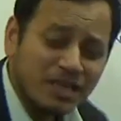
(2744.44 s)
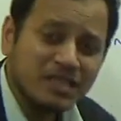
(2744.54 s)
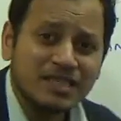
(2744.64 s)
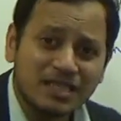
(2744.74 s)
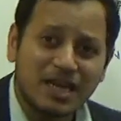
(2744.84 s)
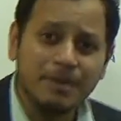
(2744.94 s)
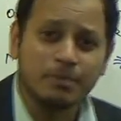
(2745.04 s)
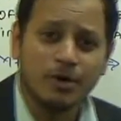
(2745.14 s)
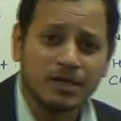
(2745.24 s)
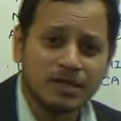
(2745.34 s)
is its
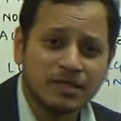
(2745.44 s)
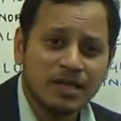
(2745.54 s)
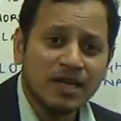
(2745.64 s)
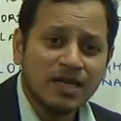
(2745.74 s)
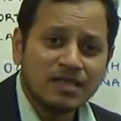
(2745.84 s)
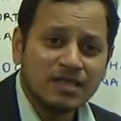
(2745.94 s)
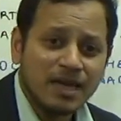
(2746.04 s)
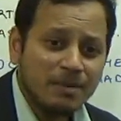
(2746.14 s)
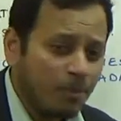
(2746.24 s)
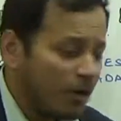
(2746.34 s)
importance? So the
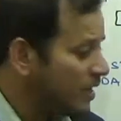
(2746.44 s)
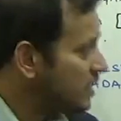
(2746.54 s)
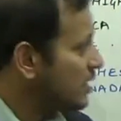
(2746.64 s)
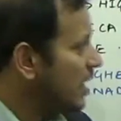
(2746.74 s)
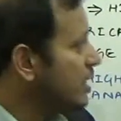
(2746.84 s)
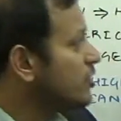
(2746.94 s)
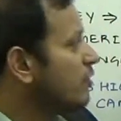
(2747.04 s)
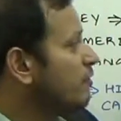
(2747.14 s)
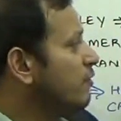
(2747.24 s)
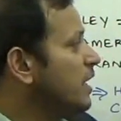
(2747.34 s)
importance lies of
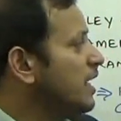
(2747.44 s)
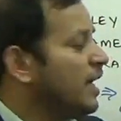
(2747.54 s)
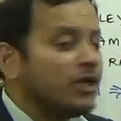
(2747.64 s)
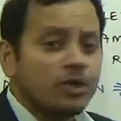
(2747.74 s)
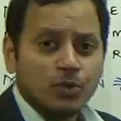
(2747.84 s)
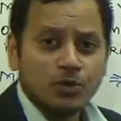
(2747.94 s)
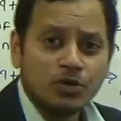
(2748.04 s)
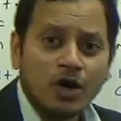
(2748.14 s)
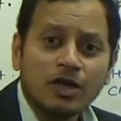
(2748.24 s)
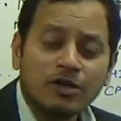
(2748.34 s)
1 and 2,
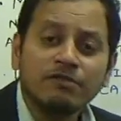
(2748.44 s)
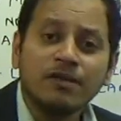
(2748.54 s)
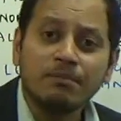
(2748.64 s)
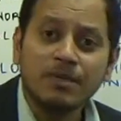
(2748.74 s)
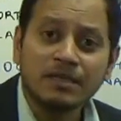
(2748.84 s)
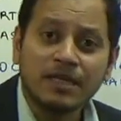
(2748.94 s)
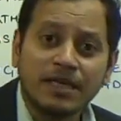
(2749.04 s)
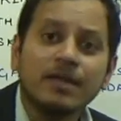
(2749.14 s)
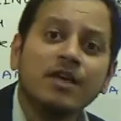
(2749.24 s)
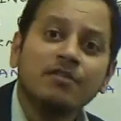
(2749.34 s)
not of number 3.
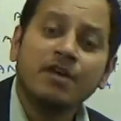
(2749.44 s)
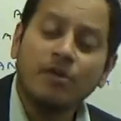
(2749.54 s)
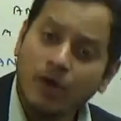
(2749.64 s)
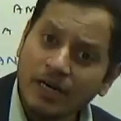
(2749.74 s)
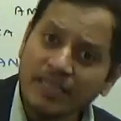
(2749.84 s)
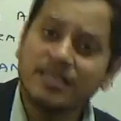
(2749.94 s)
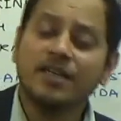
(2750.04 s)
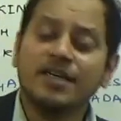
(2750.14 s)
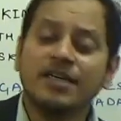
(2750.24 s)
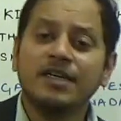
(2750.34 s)
We have already
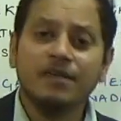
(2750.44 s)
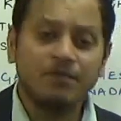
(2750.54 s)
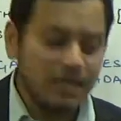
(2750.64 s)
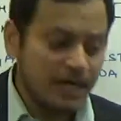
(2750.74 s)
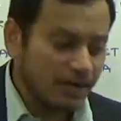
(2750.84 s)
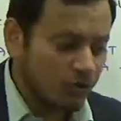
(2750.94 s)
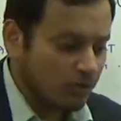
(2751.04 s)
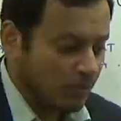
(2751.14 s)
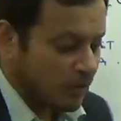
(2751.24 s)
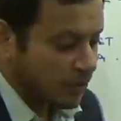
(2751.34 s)
studied the 1 and 2
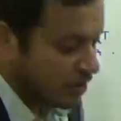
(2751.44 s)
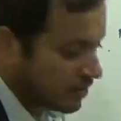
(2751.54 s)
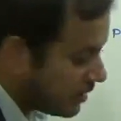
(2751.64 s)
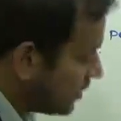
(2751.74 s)
mountains.